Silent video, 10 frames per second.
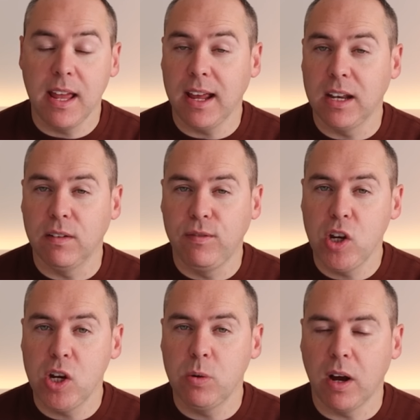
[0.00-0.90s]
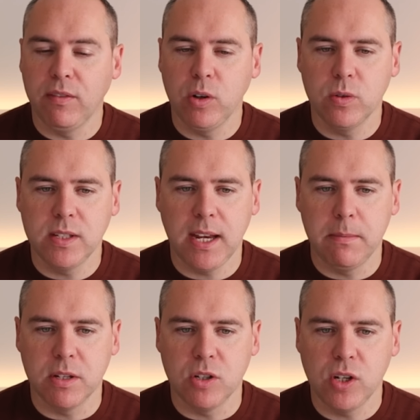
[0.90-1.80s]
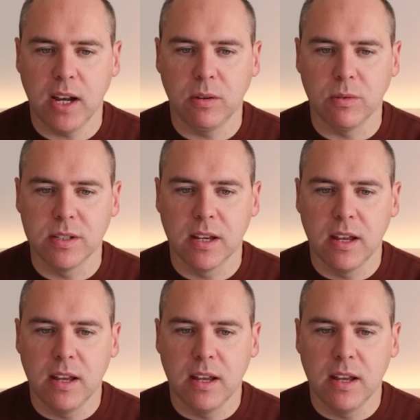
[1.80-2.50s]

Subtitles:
and the view of your teams and channels.